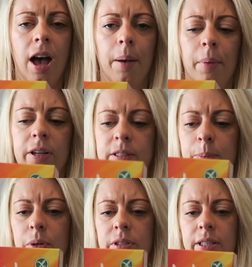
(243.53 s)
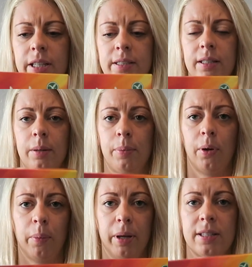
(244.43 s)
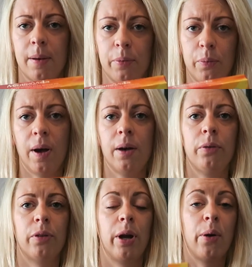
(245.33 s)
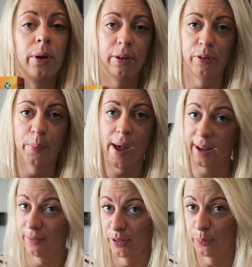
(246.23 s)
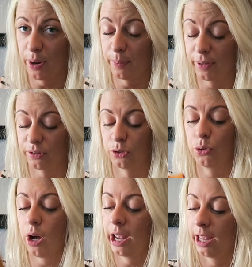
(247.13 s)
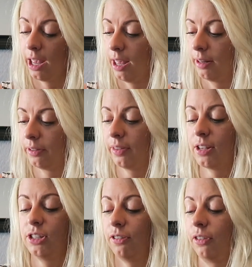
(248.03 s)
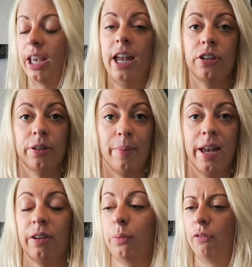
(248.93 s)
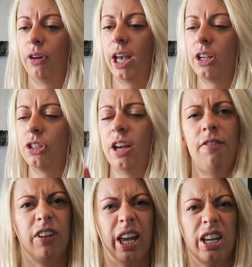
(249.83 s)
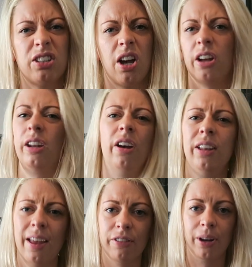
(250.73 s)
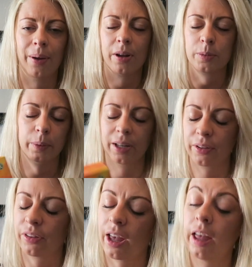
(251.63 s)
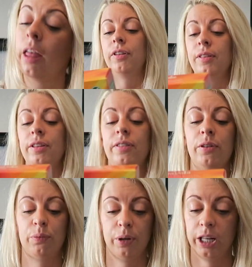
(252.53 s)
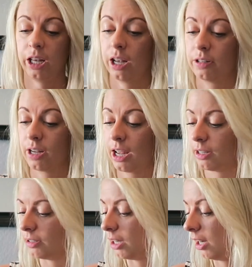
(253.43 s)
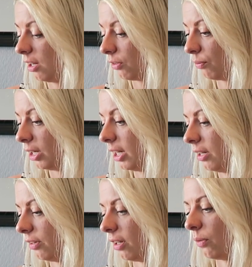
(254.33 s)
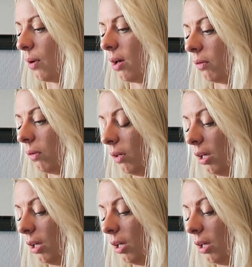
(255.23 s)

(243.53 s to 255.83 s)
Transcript: Um, I spotted this in the blogger meetup as well, so I got given a packet of bread mix to try. This is actually a focaccia mix. Focaccia? Focaccia? I, I never know how to pronounce it. So this sounds really good and it looks really easy as well.